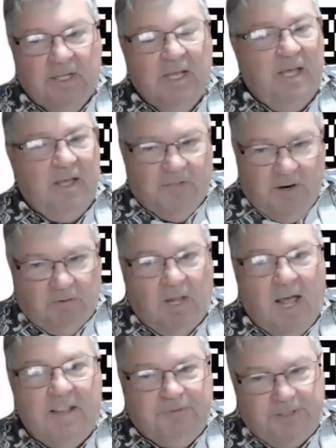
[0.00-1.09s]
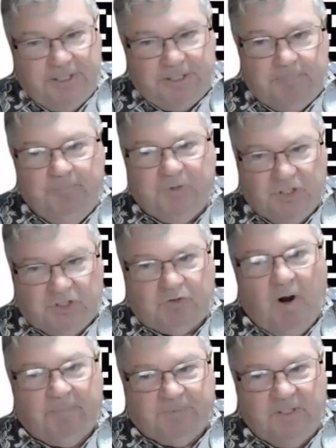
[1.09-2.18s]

and their life is disrupted.